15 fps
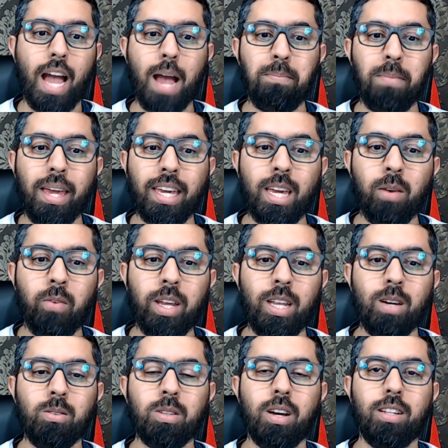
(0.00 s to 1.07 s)
I'm making
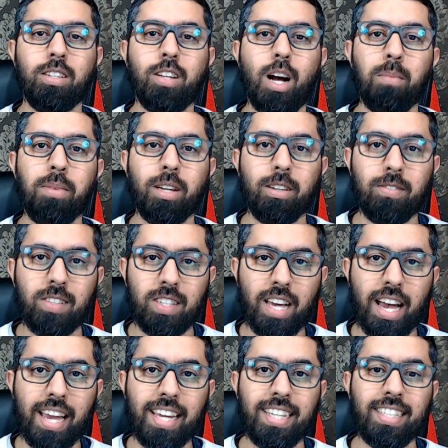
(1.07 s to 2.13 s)
videos on the topic of
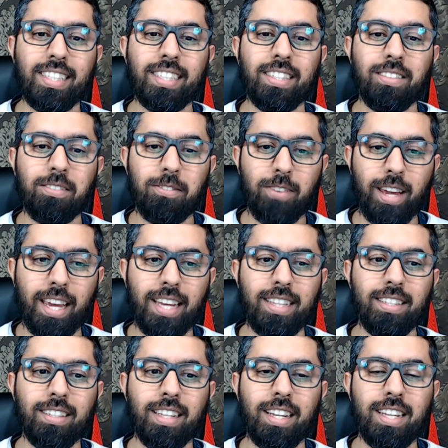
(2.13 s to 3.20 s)
science,
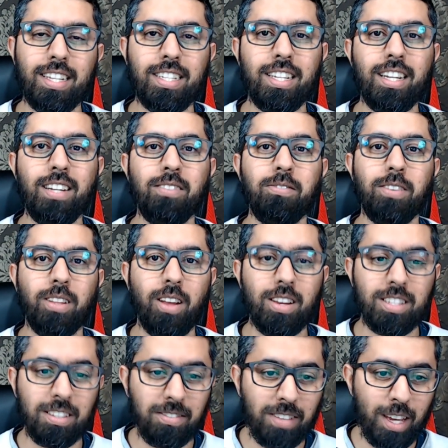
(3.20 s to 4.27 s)
faith, religion,
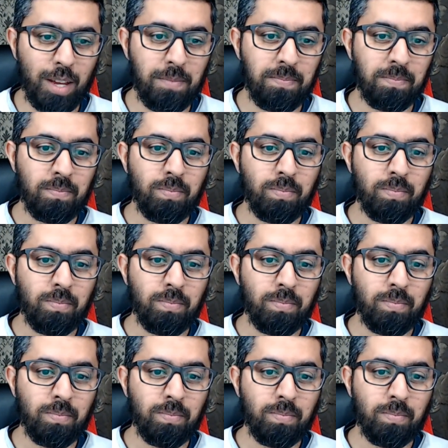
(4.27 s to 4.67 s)
philosophy.